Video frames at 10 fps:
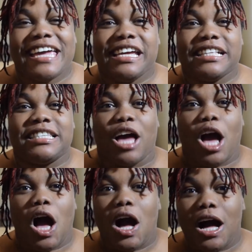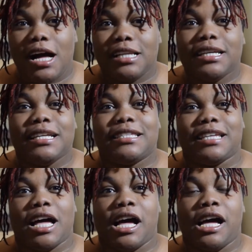it's
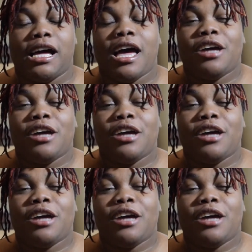a